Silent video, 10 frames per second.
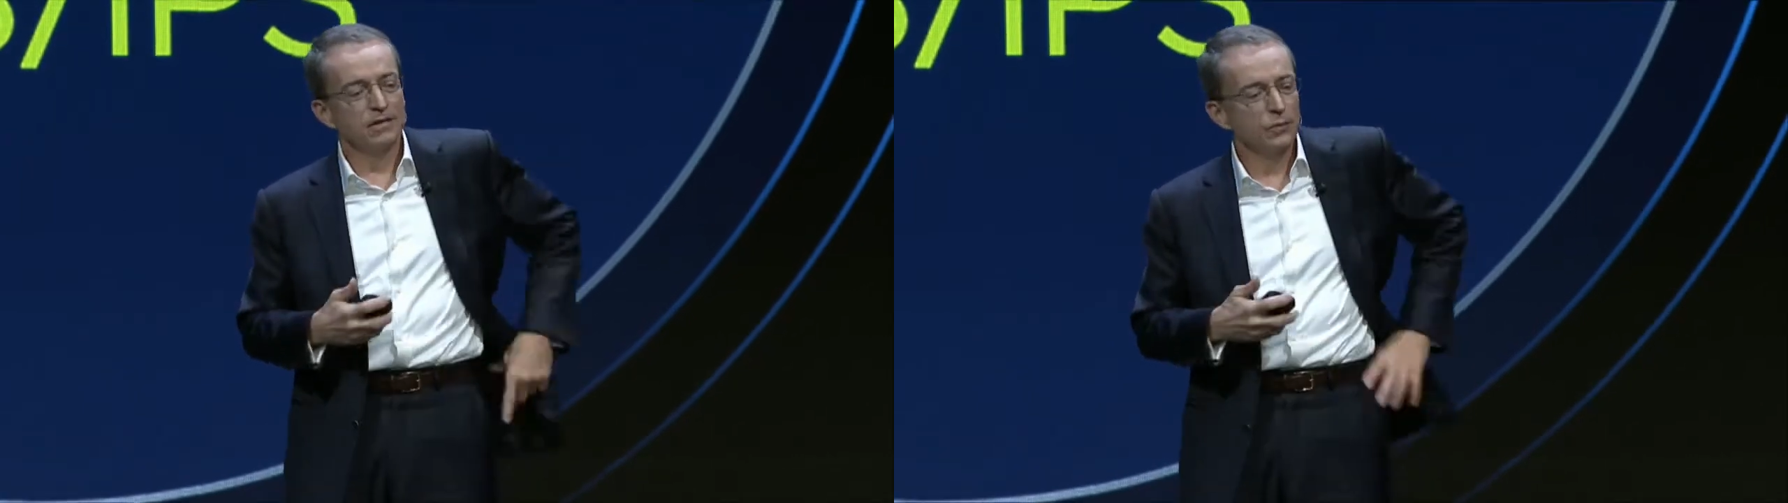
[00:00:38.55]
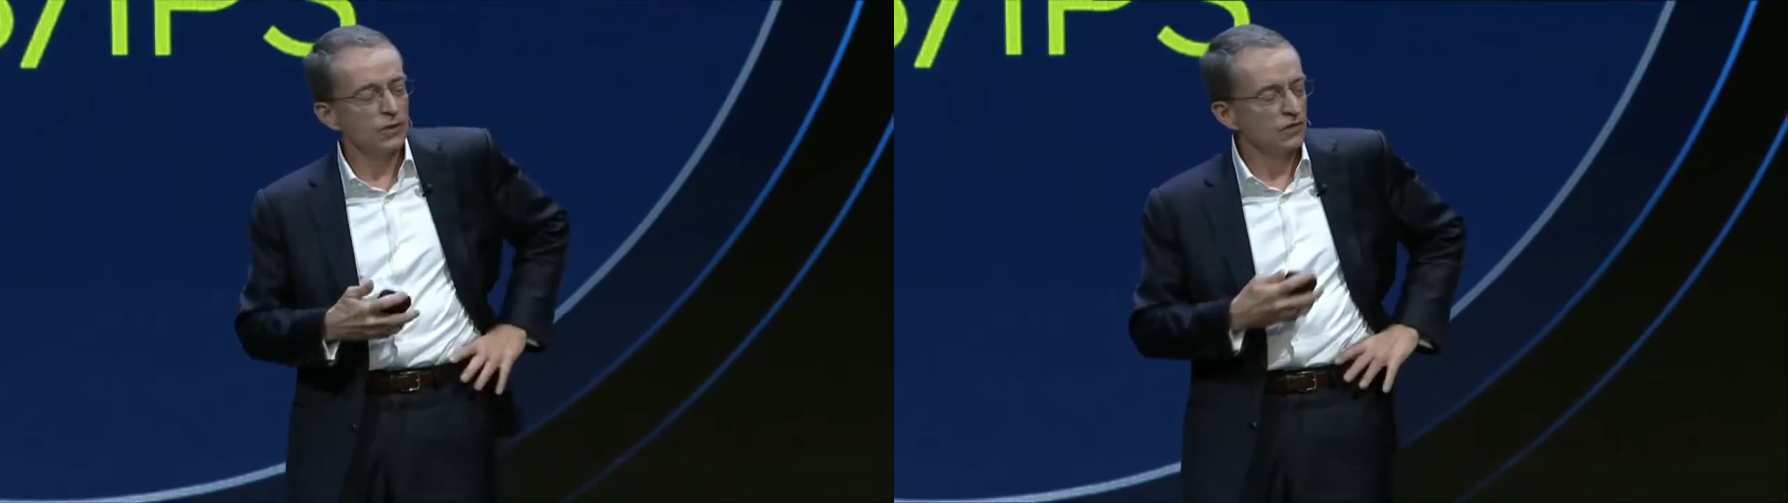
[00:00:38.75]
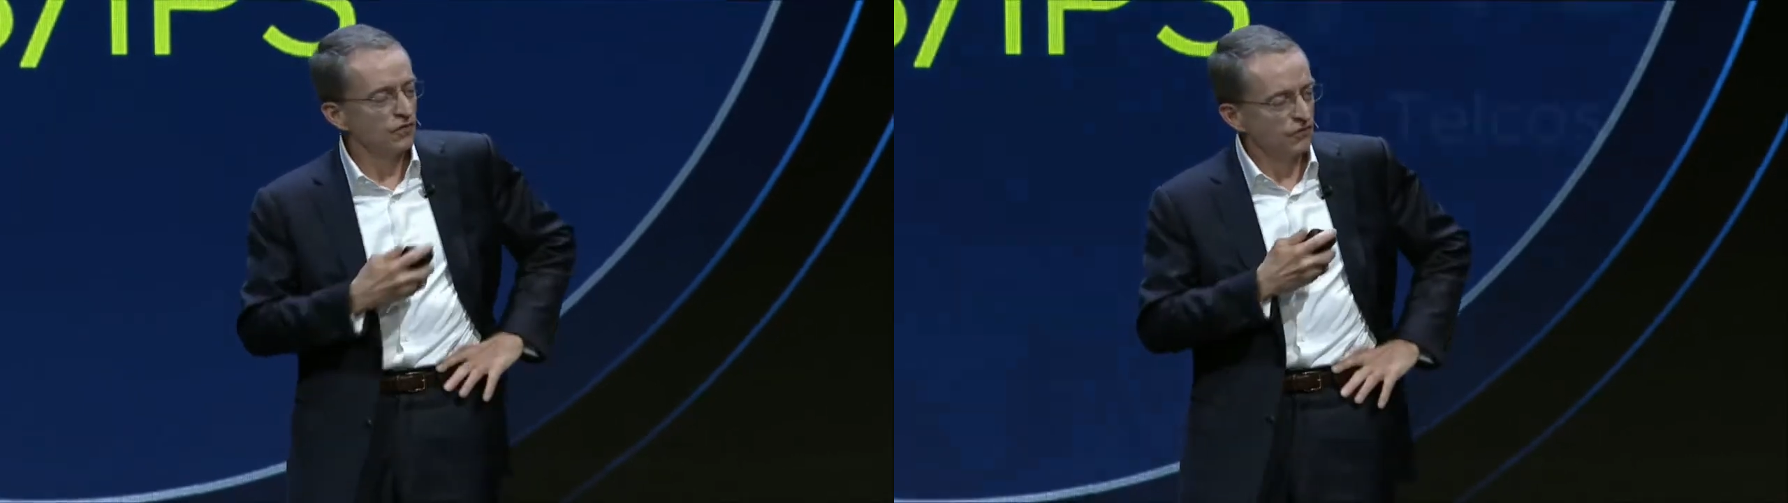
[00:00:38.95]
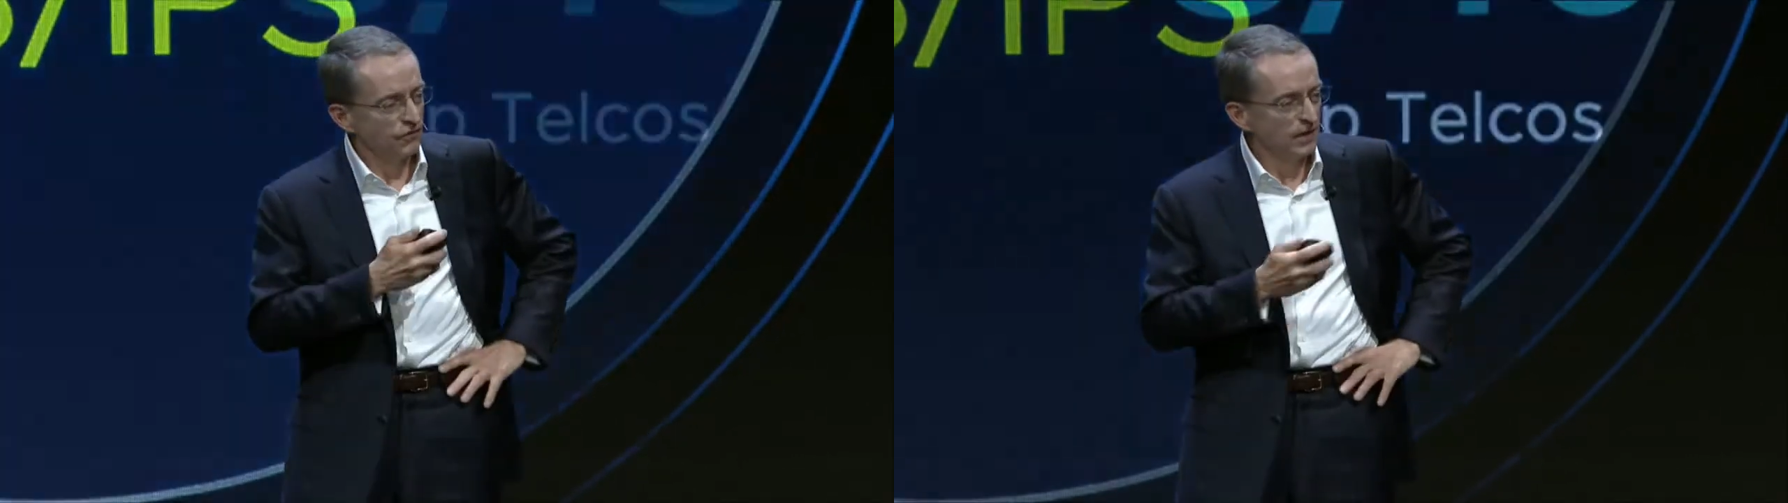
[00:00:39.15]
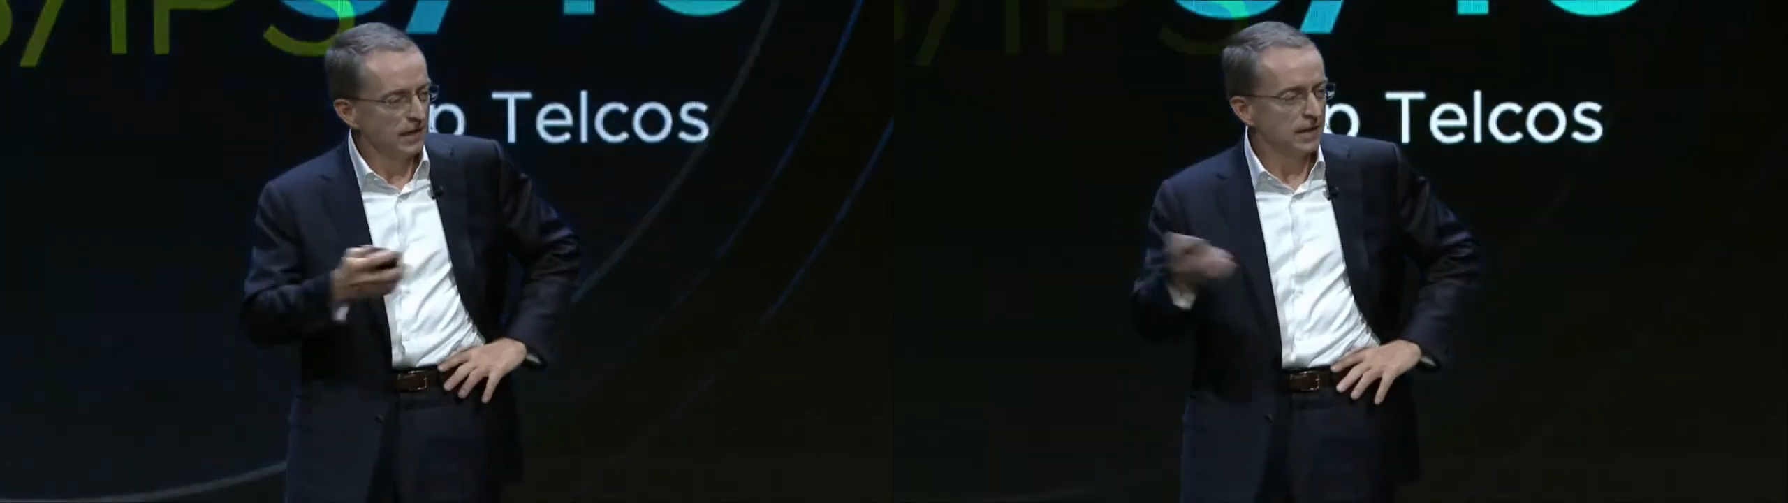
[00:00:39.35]
we're just
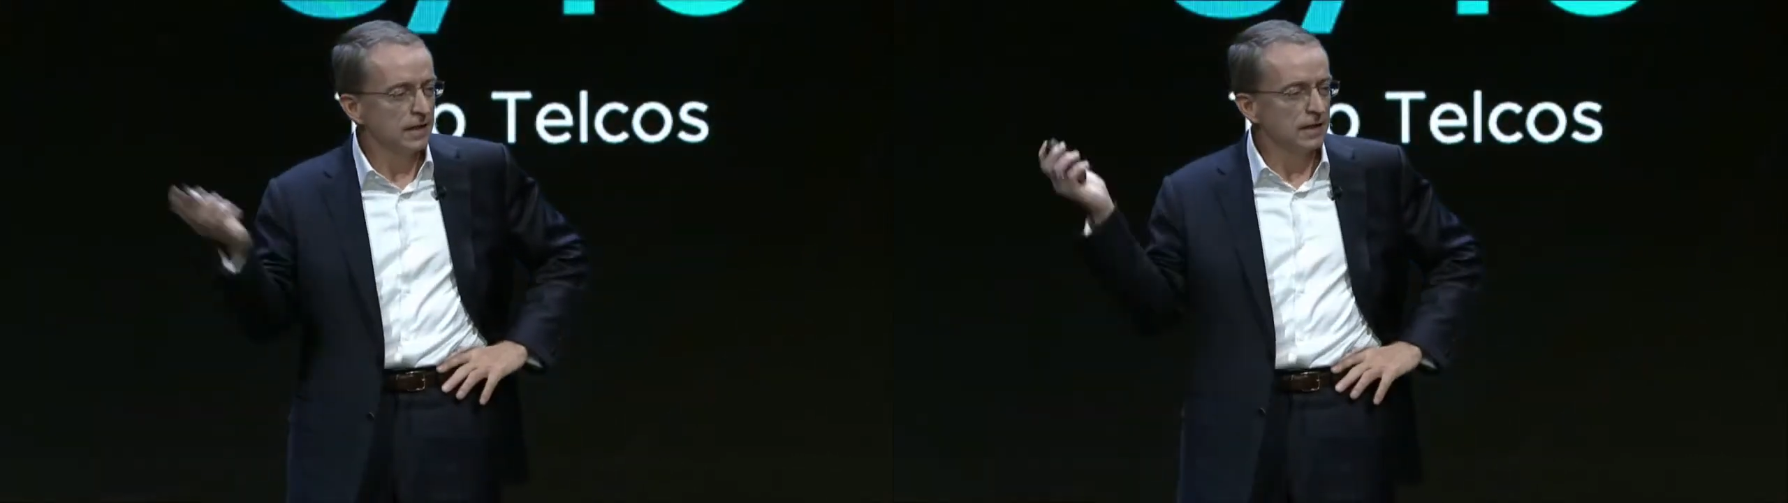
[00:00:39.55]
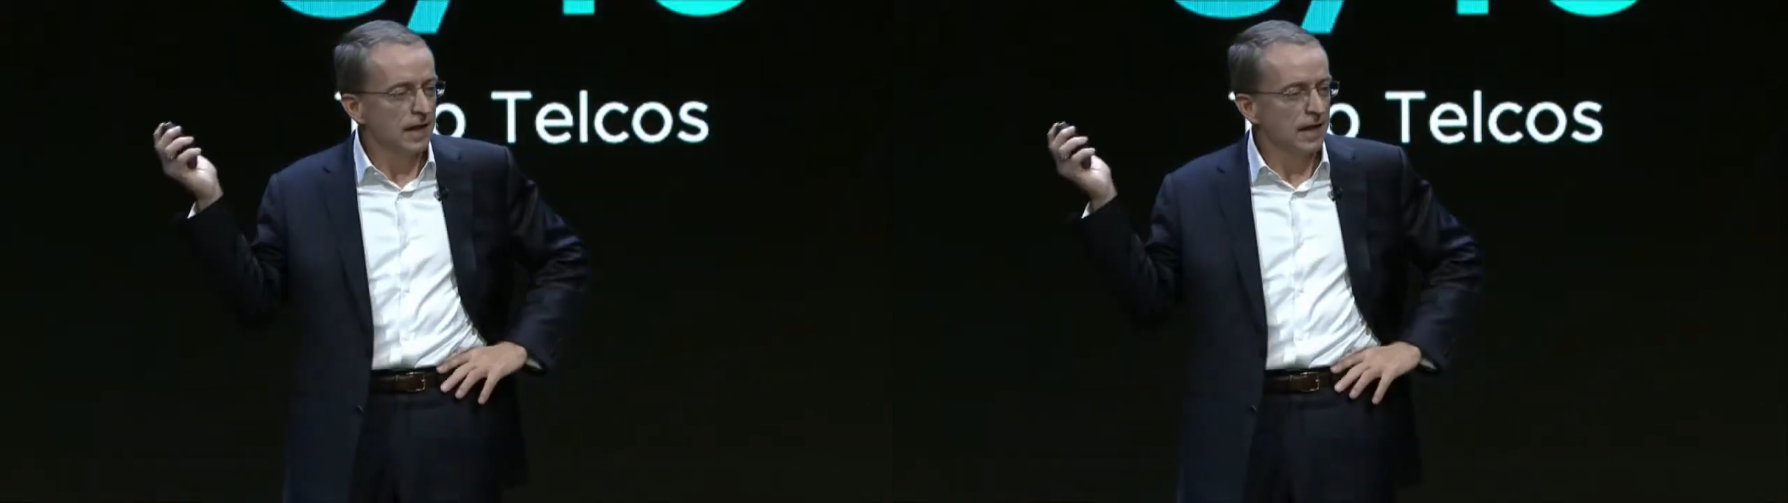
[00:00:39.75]
filling in